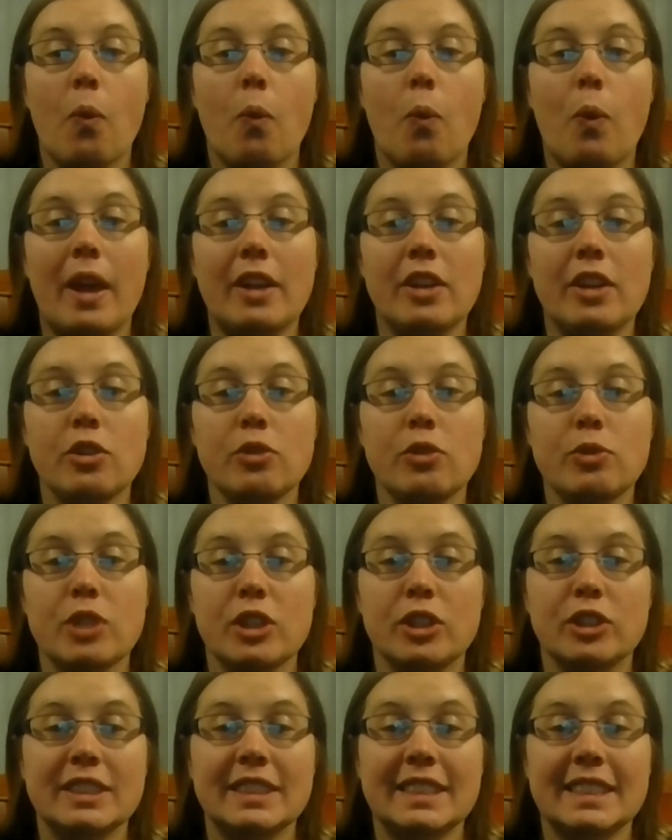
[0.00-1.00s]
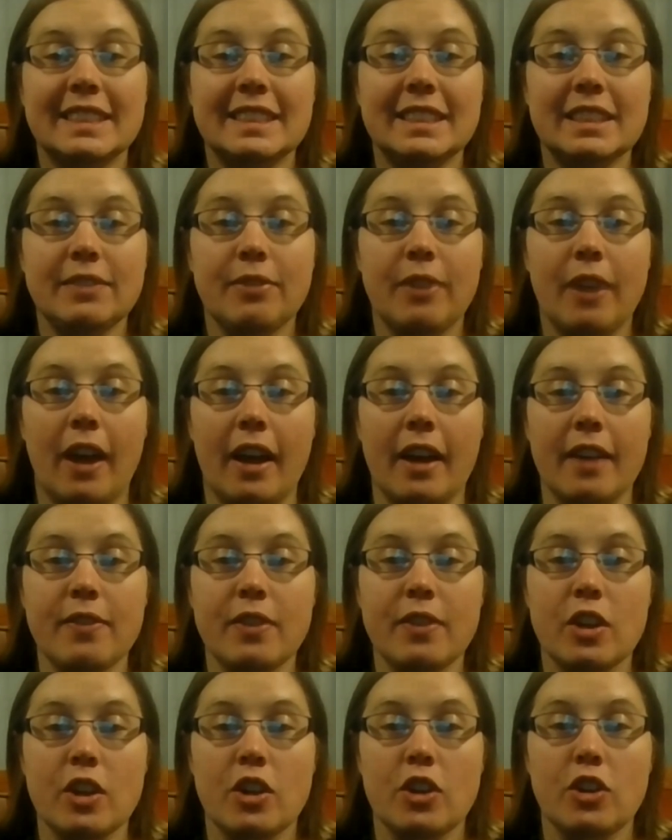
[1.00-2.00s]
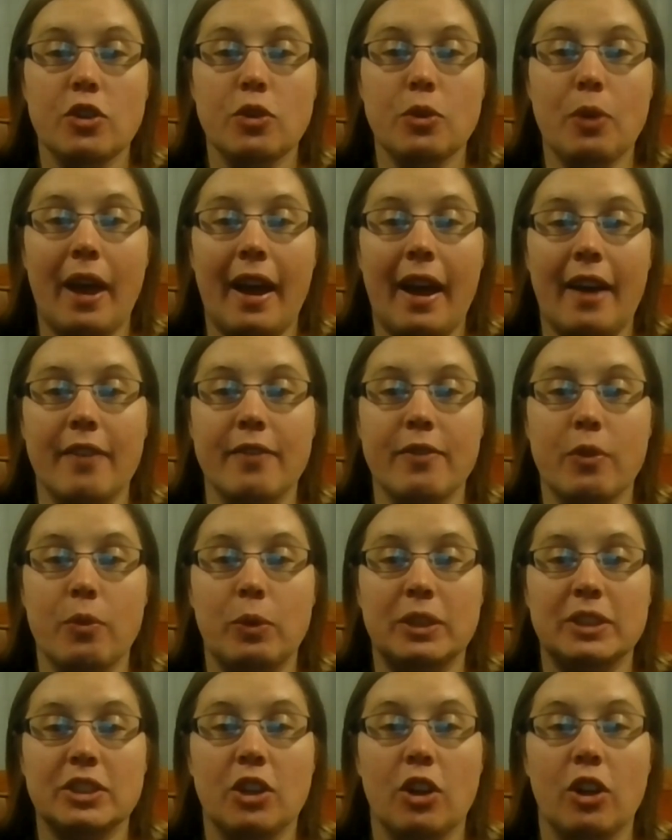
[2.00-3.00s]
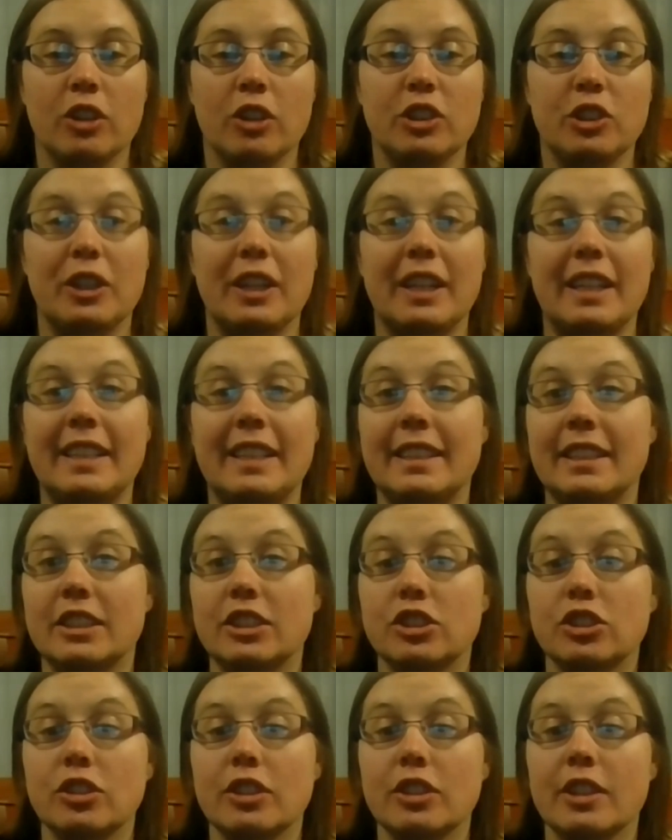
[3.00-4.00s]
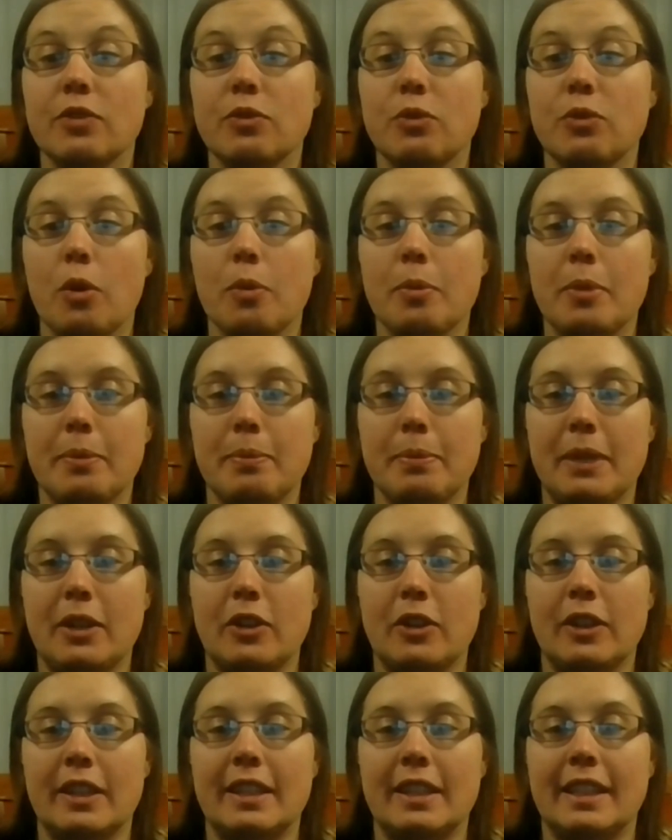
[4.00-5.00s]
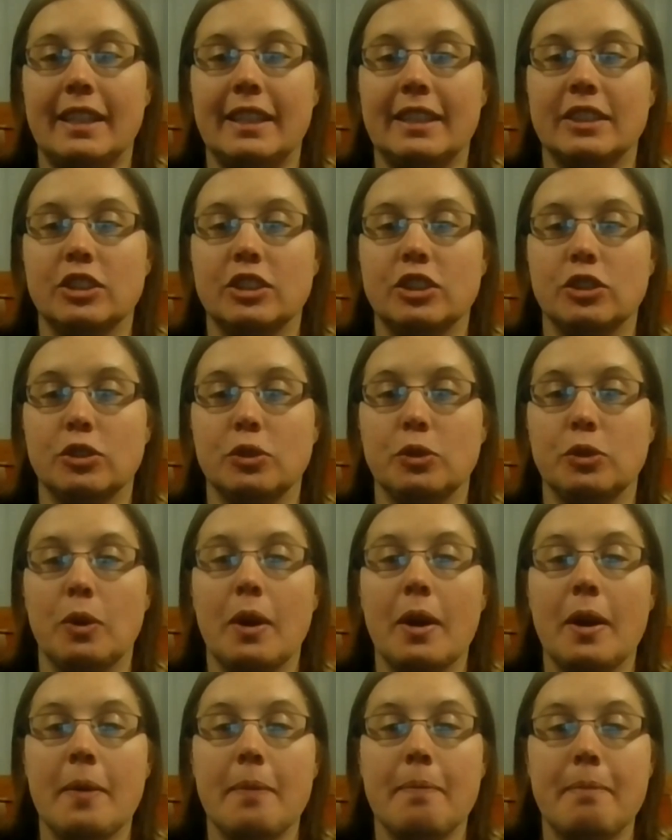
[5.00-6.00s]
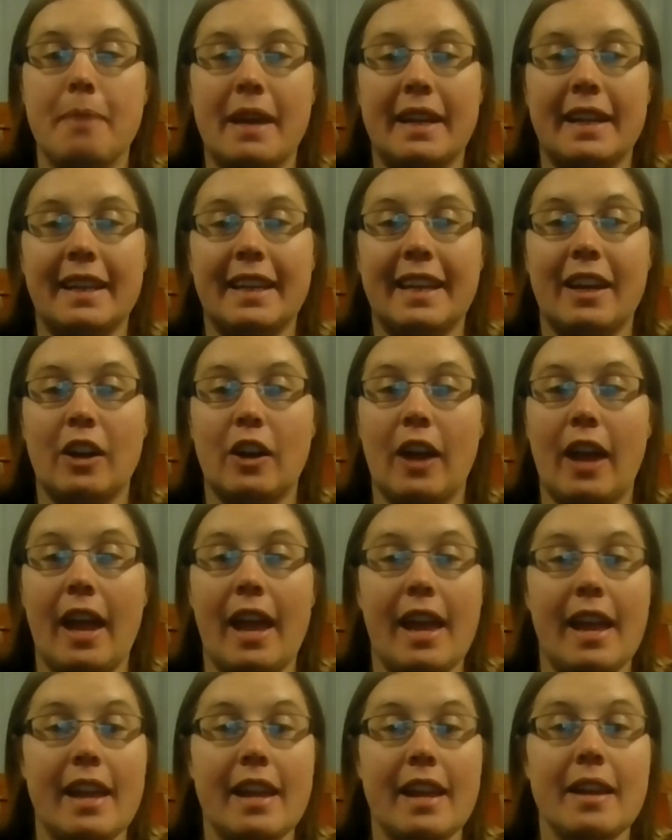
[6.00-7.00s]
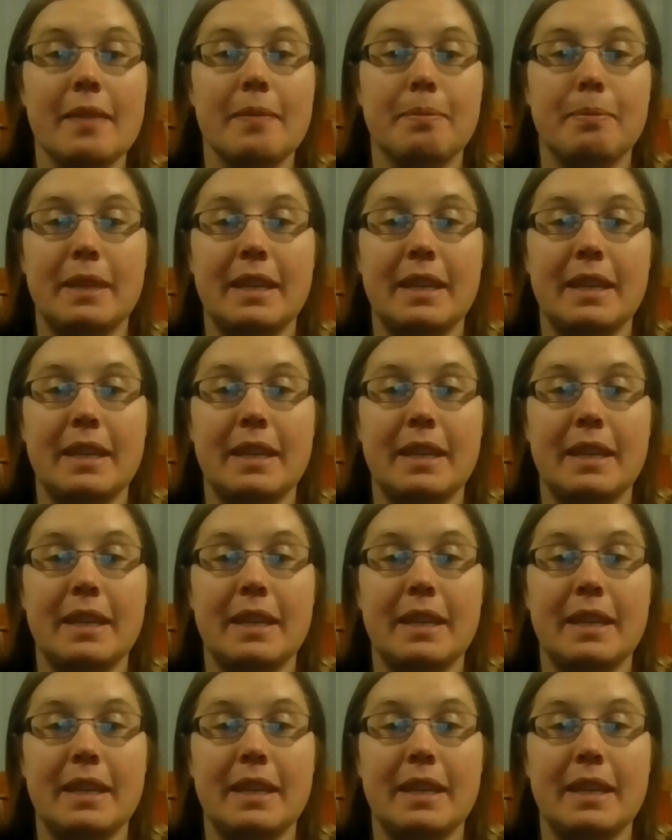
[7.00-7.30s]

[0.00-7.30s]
When you turn 65, you have what's called your initial enrollment period into Medicare A,